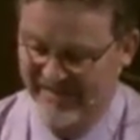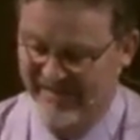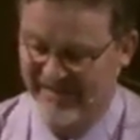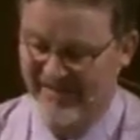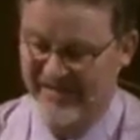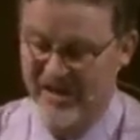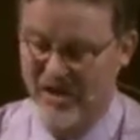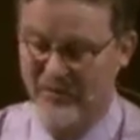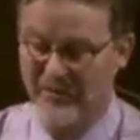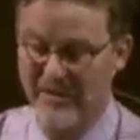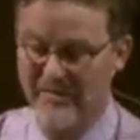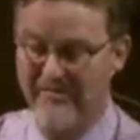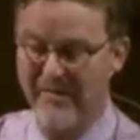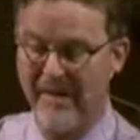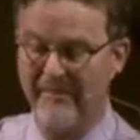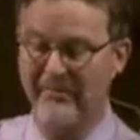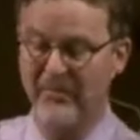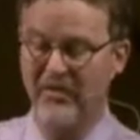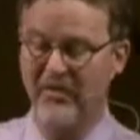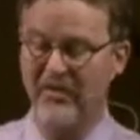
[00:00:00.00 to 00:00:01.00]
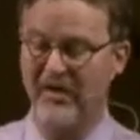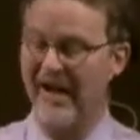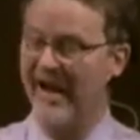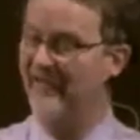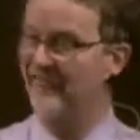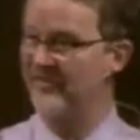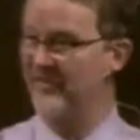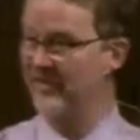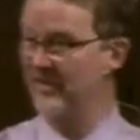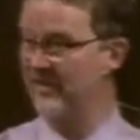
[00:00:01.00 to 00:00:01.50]
Do you remember
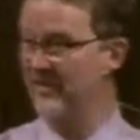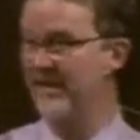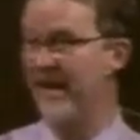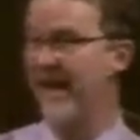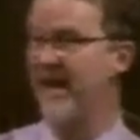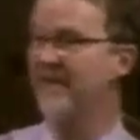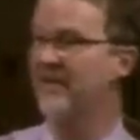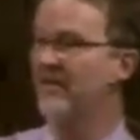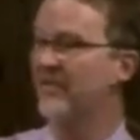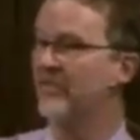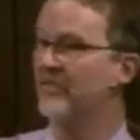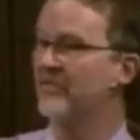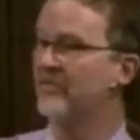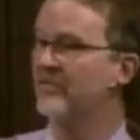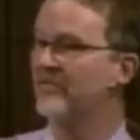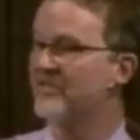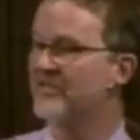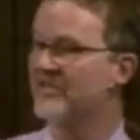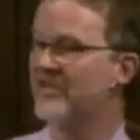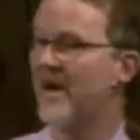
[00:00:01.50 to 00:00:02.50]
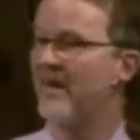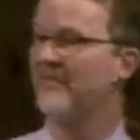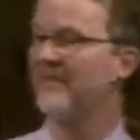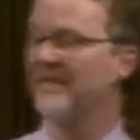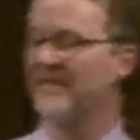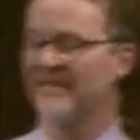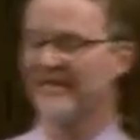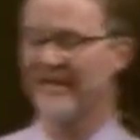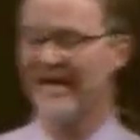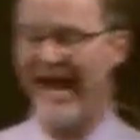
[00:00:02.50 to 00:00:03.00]
at the NATO
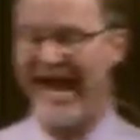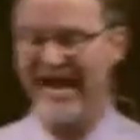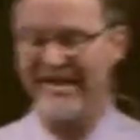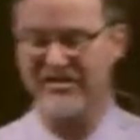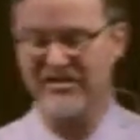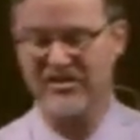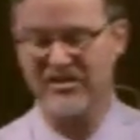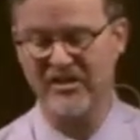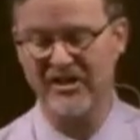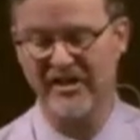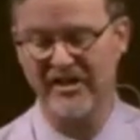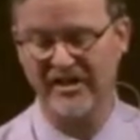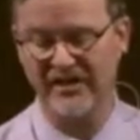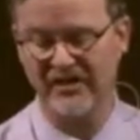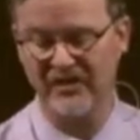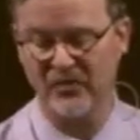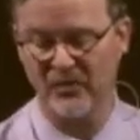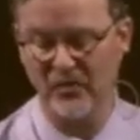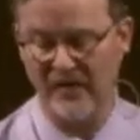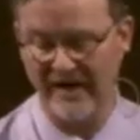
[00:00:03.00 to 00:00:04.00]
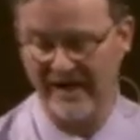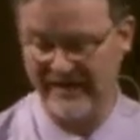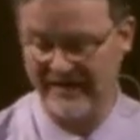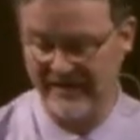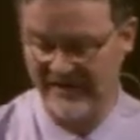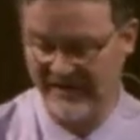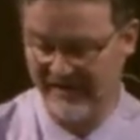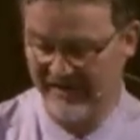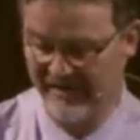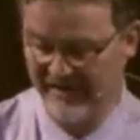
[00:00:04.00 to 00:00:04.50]
summit last year when